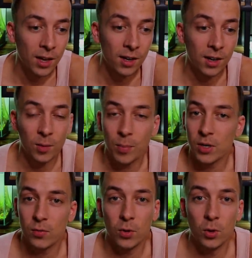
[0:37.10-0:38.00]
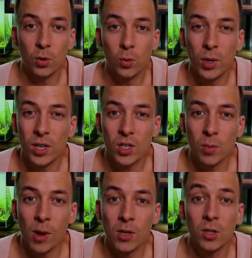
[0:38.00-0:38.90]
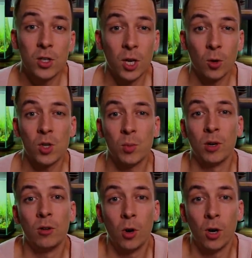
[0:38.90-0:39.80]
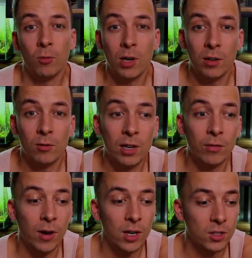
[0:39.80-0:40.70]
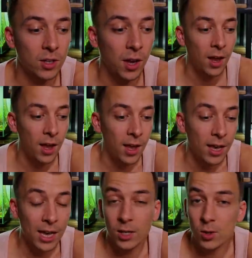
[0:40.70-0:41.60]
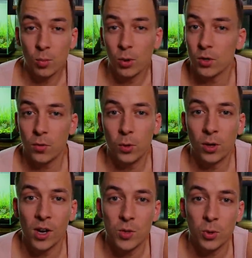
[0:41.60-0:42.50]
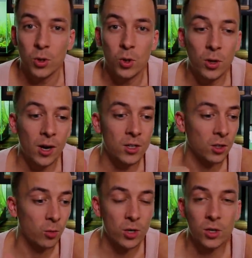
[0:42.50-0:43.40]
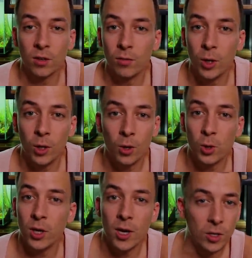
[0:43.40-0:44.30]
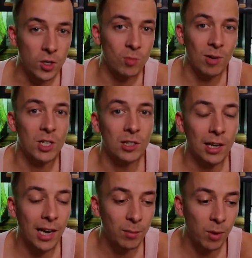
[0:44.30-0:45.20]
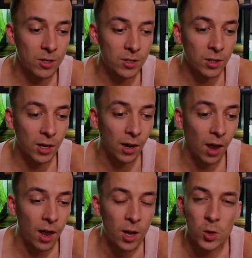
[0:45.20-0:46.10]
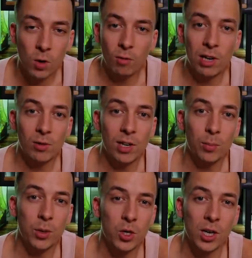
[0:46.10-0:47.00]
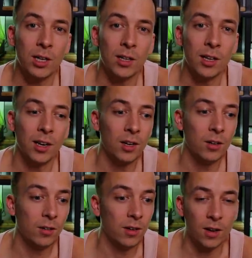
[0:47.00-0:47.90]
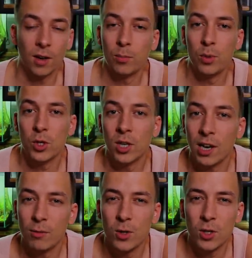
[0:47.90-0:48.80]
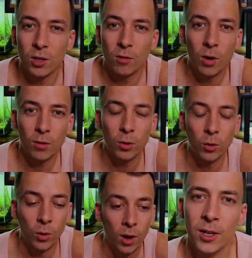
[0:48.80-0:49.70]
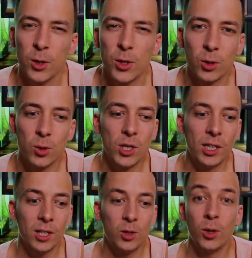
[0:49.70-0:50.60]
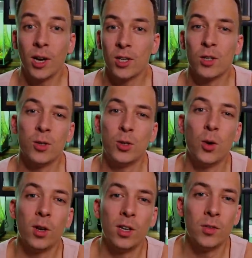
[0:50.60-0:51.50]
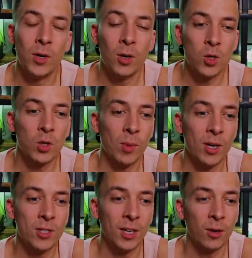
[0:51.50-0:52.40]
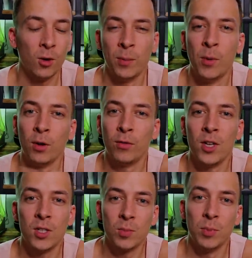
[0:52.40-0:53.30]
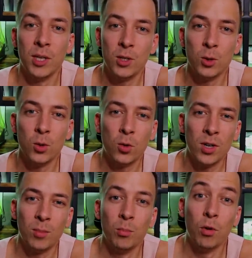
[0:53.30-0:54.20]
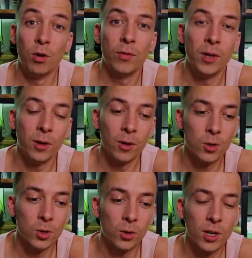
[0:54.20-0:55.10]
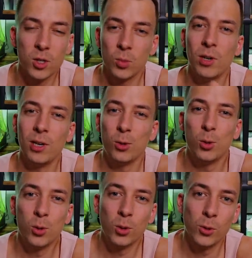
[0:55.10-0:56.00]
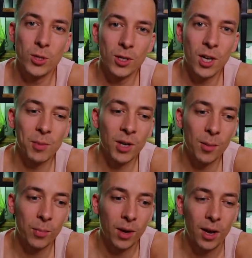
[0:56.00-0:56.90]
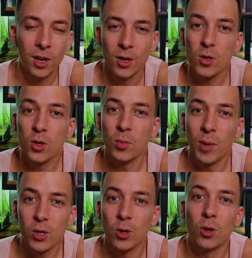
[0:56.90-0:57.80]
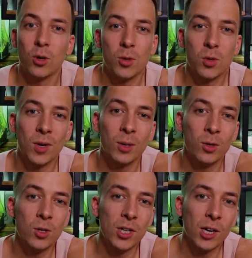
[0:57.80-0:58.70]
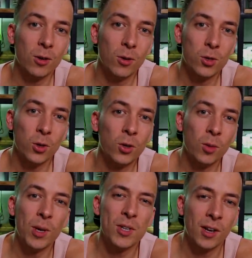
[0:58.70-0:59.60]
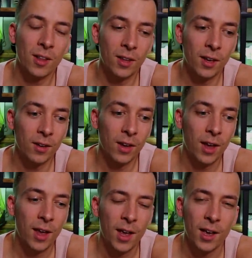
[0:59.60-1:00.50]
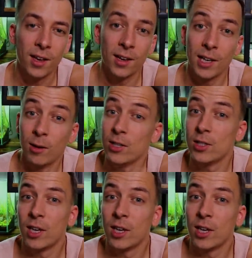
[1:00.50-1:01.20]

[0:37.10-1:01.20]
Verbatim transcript: Uh, the past few weeks, months, the channel has been growing really, really fast. And that's all because of you guys, because you guys are watching the videos, you guys are smashing the like button, so I really, really appreciate that and I yeah, appreciate every single one of you. So to see that you guys are enjoying these videos so much, it only motivates me to create more videos. So there's some really cool content coming up. So make sure you're subscribed to the channel so you don't miss anything. Uh, now let's